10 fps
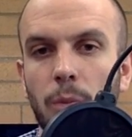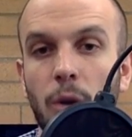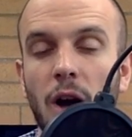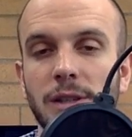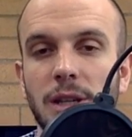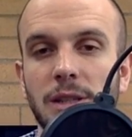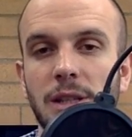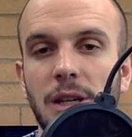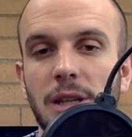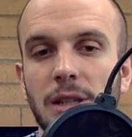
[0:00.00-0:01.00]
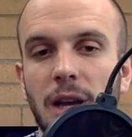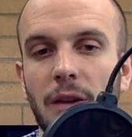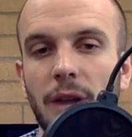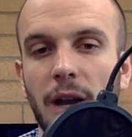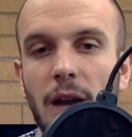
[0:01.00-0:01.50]
processes and how
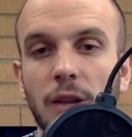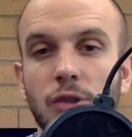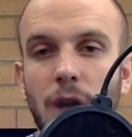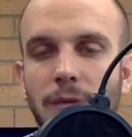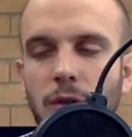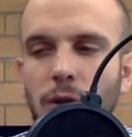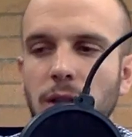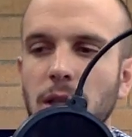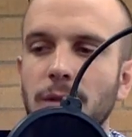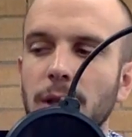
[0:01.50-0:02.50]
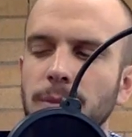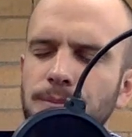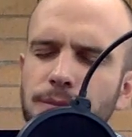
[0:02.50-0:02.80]
that kind of drives creativity.